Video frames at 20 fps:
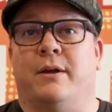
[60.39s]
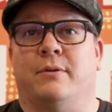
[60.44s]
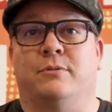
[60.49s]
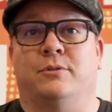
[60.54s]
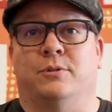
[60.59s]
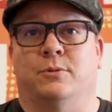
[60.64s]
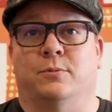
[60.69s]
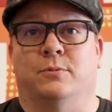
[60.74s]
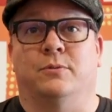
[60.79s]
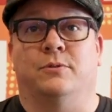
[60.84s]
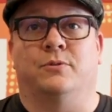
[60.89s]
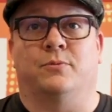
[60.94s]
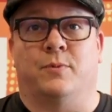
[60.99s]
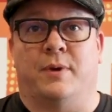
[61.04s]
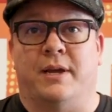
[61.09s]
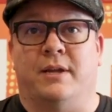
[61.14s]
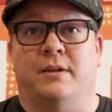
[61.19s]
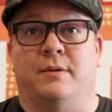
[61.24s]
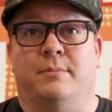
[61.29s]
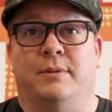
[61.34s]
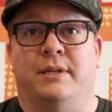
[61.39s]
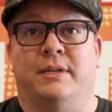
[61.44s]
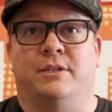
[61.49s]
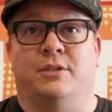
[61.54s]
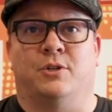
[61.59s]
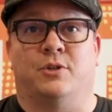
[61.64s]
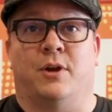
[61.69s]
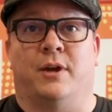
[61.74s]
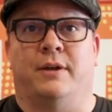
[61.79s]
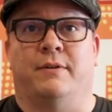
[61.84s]
out tools randomly
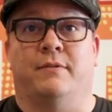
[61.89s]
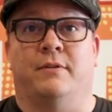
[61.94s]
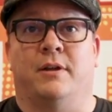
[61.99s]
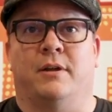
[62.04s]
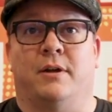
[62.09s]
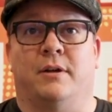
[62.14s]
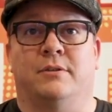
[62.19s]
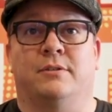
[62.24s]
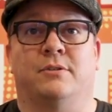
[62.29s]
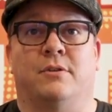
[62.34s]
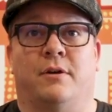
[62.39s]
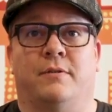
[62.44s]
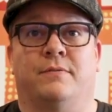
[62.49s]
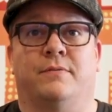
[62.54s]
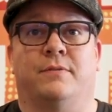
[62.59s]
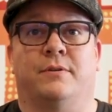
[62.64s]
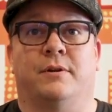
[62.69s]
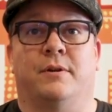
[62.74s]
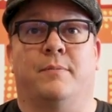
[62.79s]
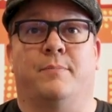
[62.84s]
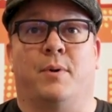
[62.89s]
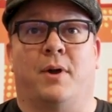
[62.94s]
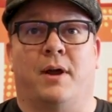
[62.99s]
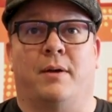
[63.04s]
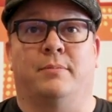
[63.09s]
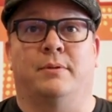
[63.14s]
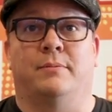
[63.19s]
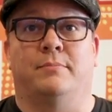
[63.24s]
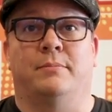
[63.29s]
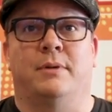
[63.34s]
to try and solve for a
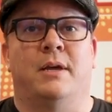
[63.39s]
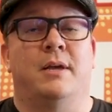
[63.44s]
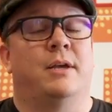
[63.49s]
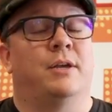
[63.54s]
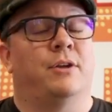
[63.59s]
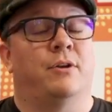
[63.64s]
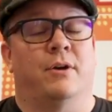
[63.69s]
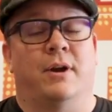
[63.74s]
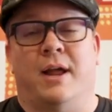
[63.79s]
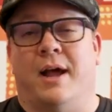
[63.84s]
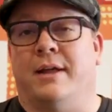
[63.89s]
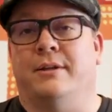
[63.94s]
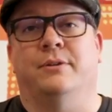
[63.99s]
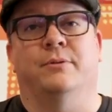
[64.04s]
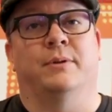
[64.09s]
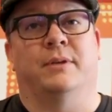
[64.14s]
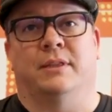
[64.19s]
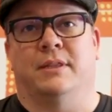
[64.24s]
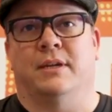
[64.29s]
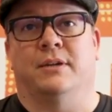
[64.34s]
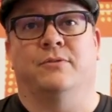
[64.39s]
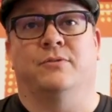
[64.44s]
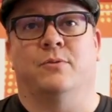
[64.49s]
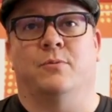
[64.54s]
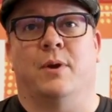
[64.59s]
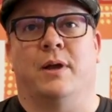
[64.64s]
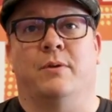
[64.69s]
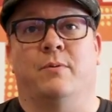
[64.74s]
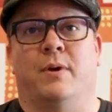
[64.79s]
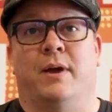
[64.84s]
problem, you're not doing things the
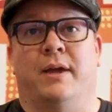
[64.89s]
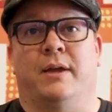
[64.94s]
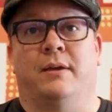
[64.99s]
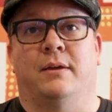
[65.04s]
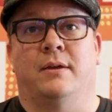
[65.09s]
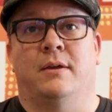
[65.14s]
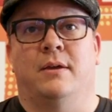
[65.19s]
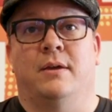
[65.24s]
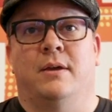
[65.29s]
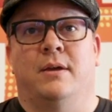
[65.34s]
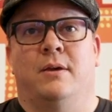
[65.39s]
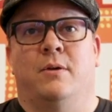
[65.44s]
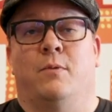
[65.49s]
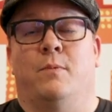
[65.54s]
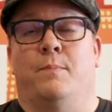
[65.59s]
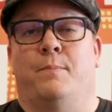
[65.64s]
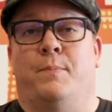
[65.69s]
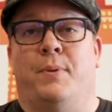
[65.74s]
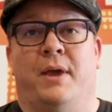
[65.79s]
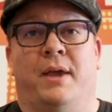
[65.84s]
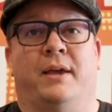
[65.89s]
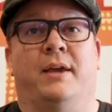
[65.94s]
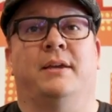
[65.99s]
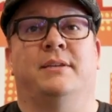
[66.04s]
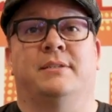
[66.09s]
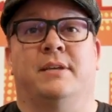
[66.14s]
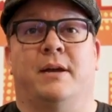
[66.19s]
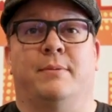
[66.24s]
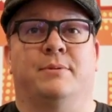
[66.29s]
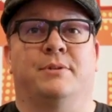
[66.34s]
right way. Pick a
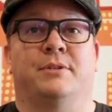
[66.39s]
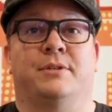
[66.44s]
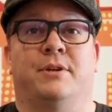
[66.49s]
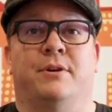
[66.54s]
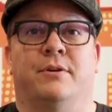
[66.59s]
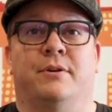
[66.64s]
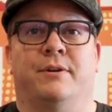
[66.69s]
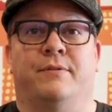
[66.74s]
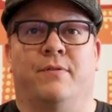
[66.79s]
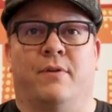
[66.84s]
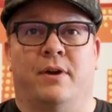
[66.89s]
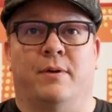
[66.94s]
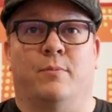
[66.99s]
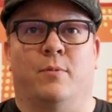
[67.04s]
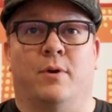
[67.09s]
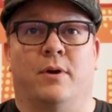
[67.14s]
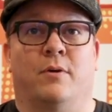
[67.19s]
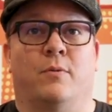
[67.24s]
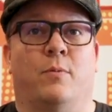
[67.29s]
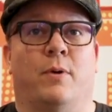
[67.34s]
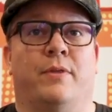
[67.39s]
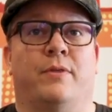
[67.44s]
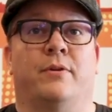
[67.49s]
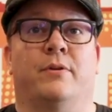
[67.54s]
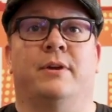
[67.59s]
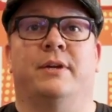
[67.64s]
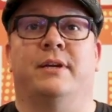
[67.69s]
cybersecurity framework, whether